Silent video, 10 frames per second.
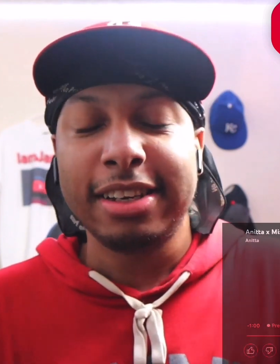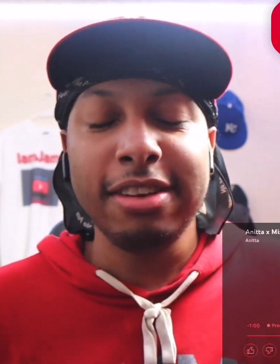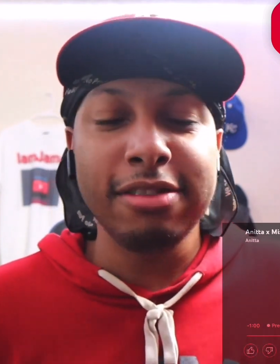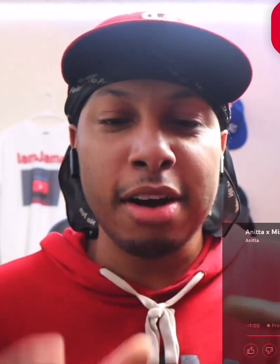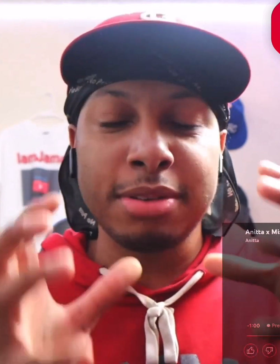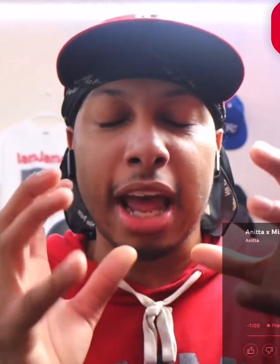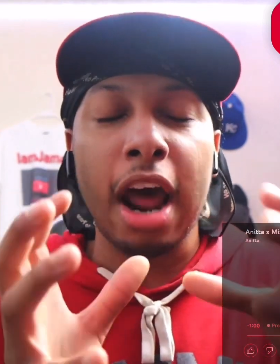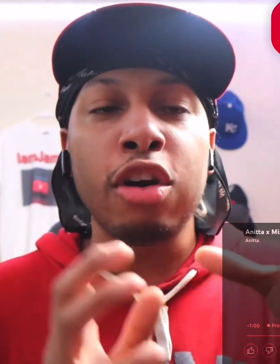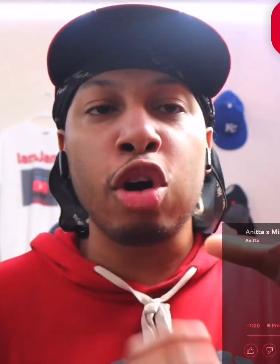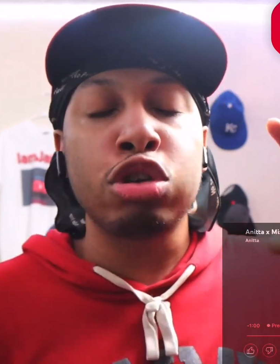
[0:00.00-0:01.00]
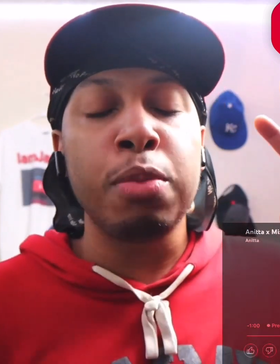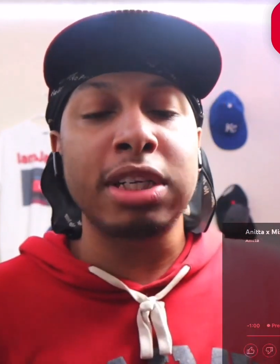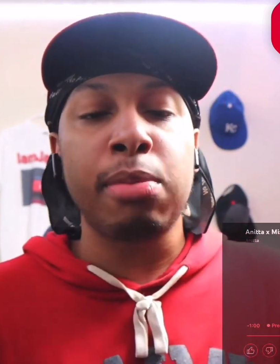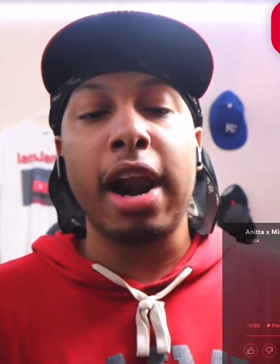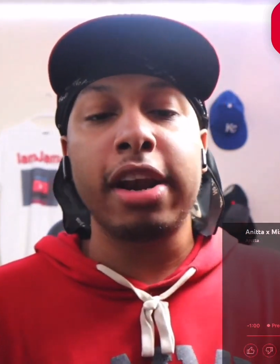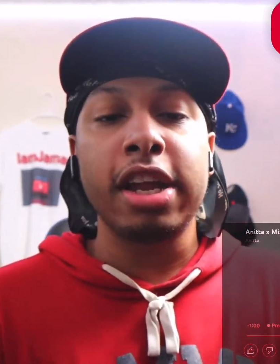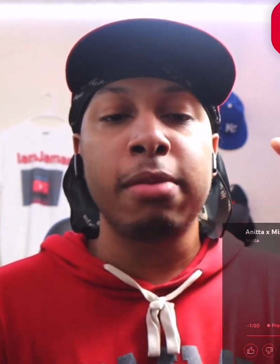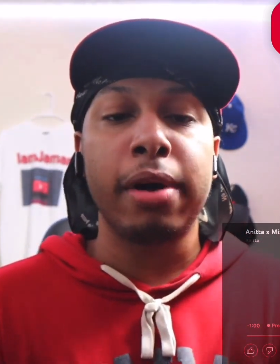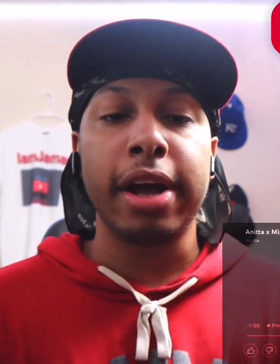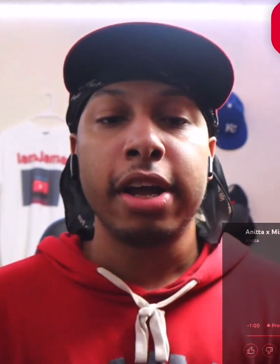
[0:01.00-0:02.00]
you know what I'm saying? I don't know too much about
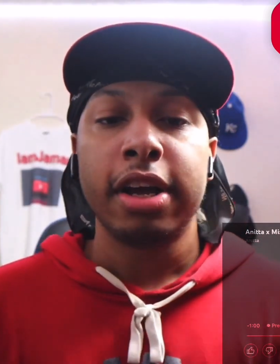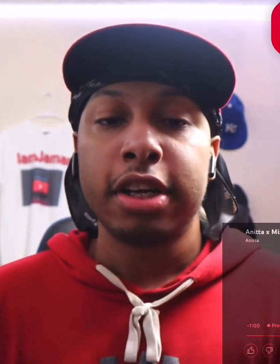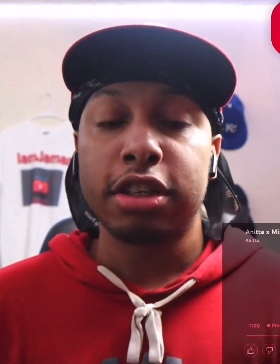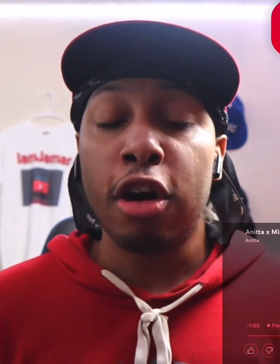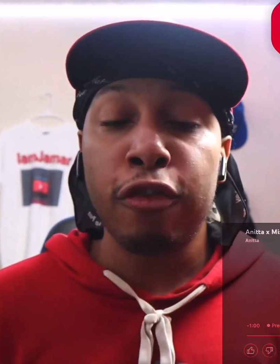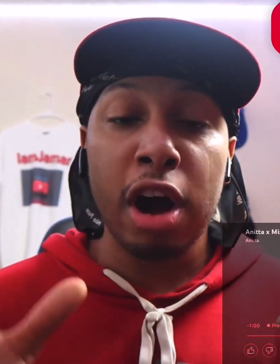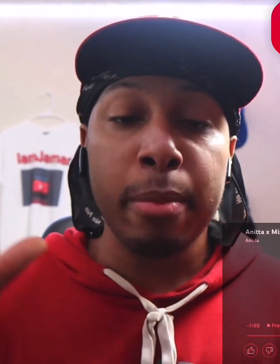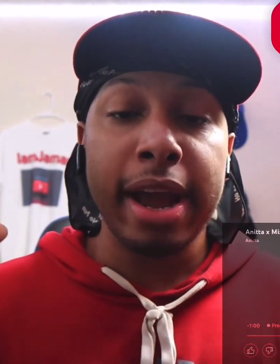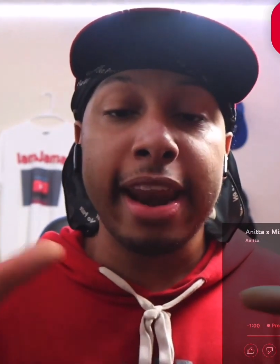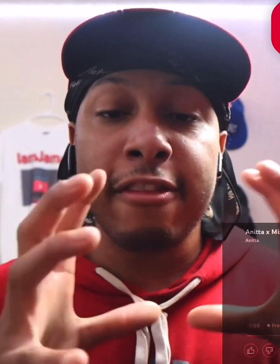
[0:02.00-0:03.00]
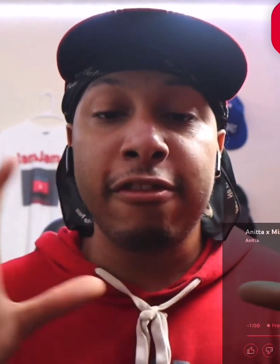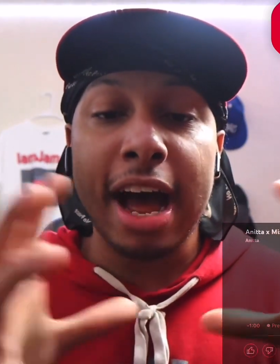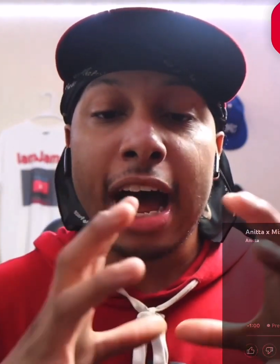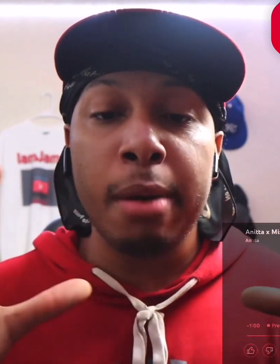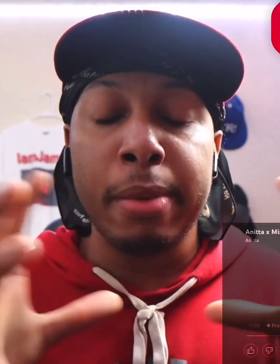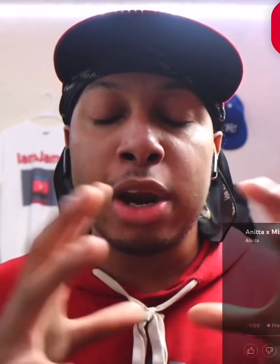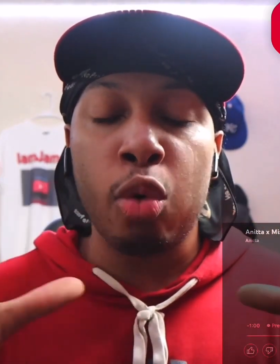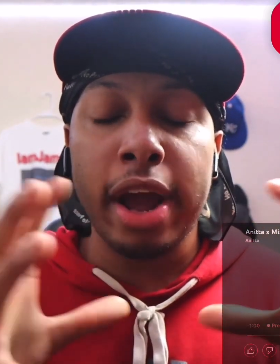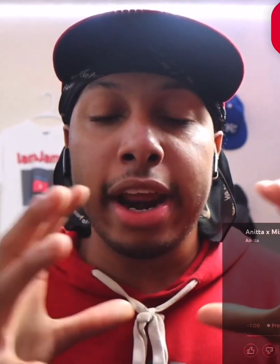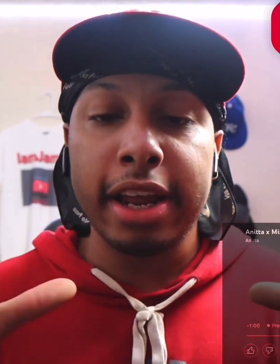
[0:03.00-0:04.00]
Anitta, but so far, man, they vibe and the
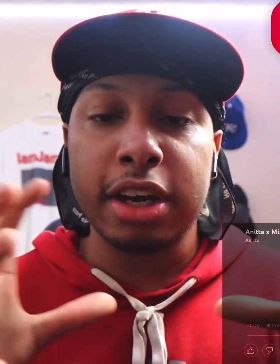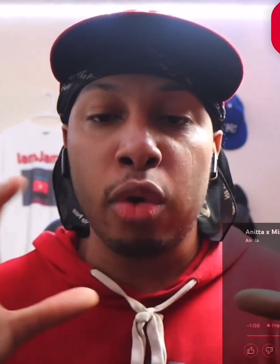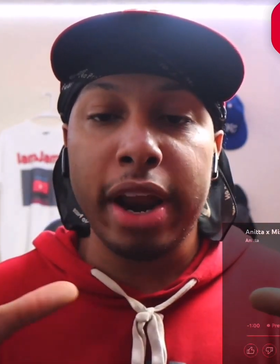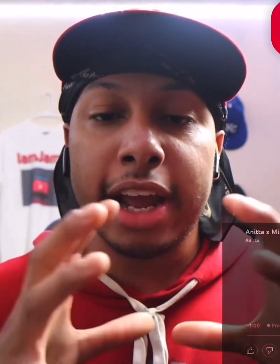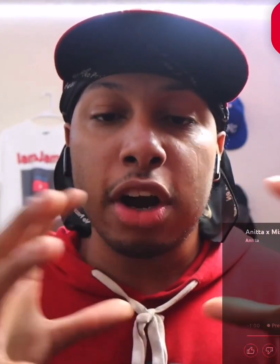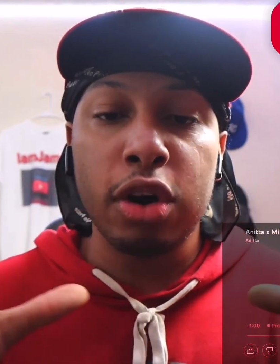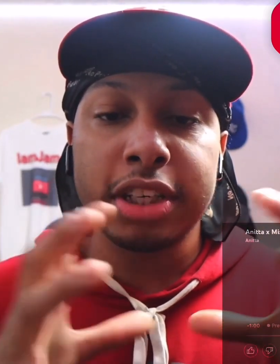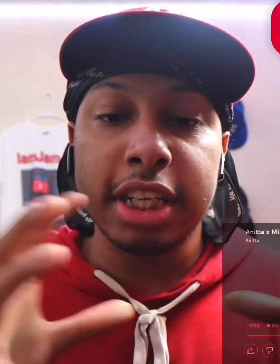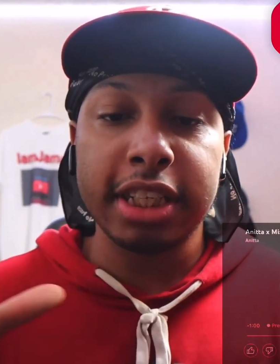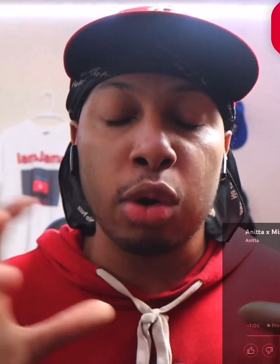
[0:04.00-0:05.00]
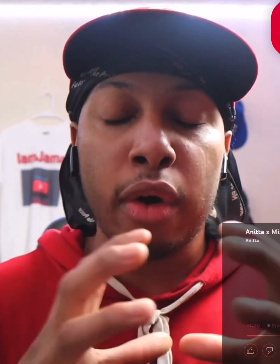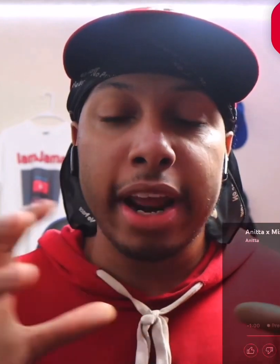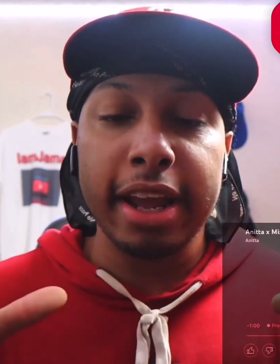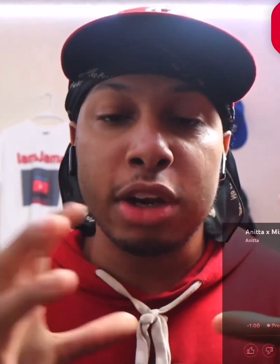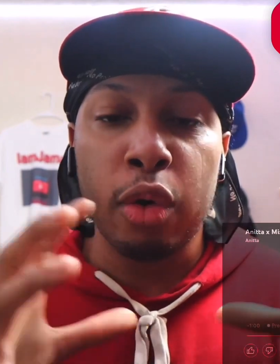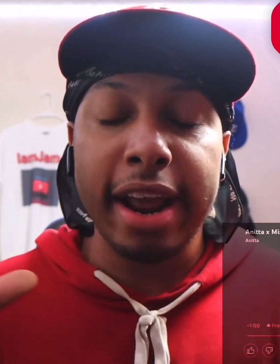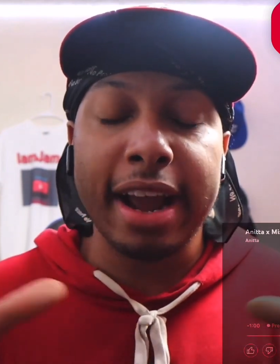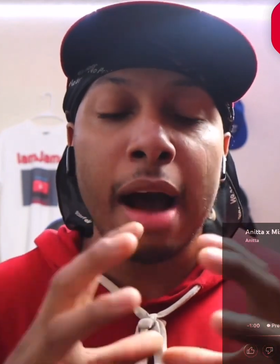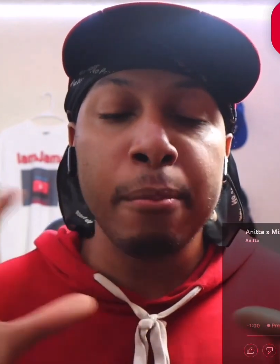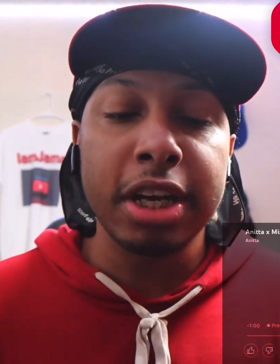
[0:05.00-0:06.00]
way they coexist, the way they
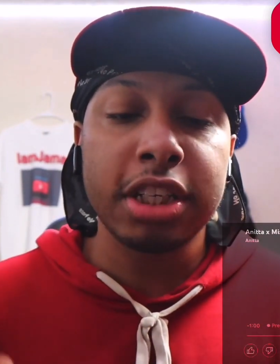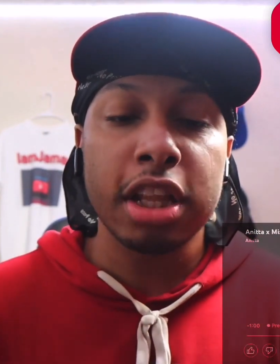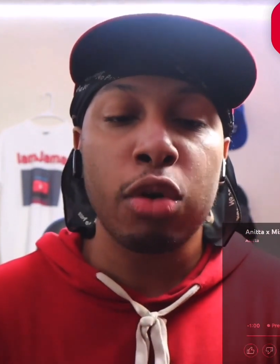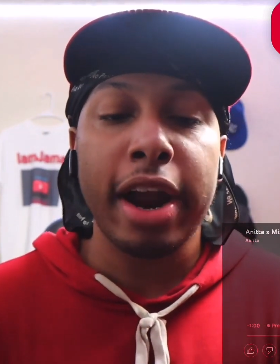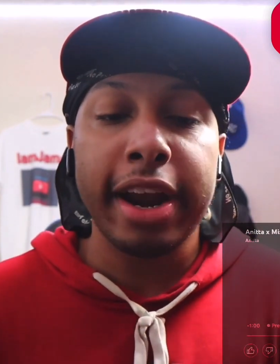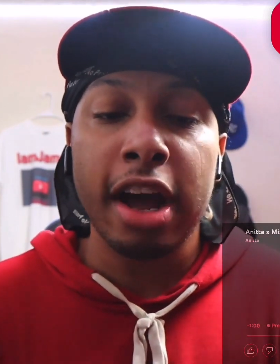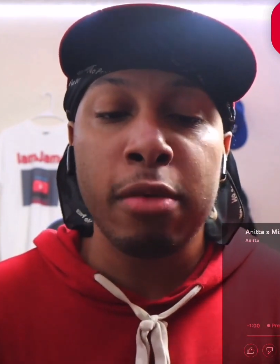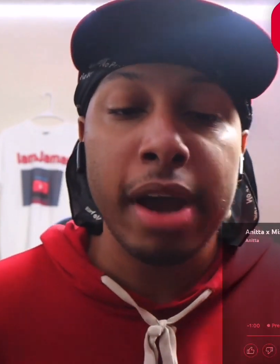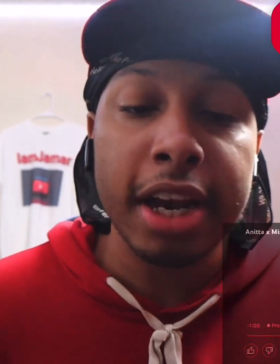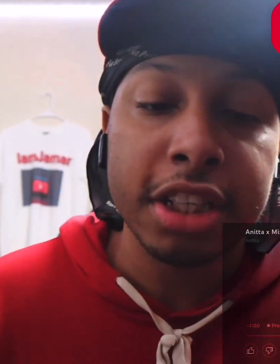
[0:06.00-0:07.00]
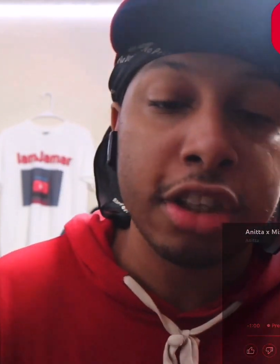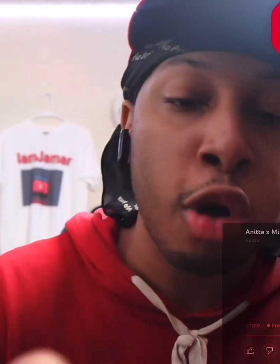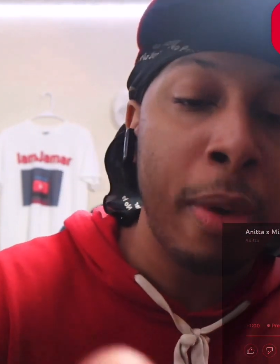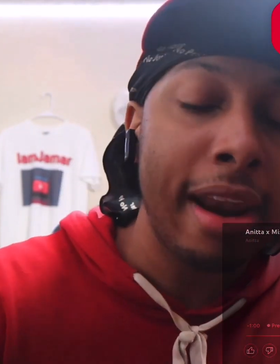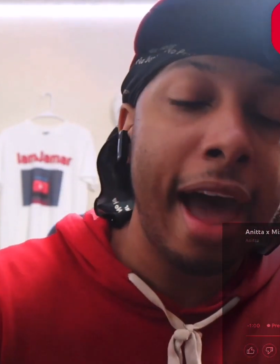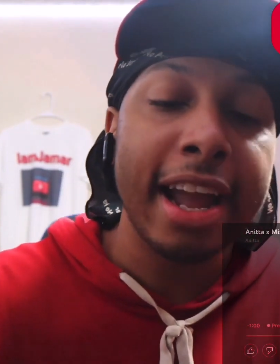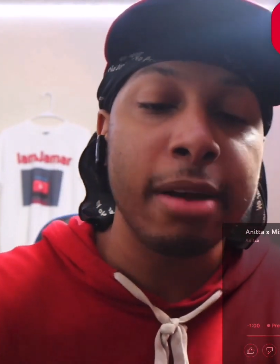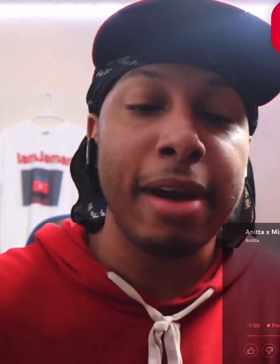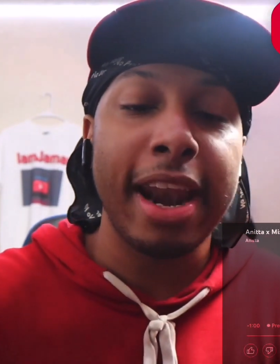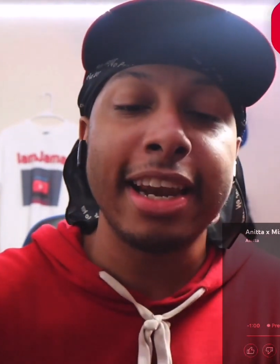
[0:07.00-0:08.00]
compliment each other right now, man, is dope. I like
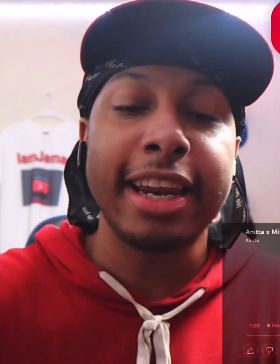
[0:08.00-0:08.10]
it, man.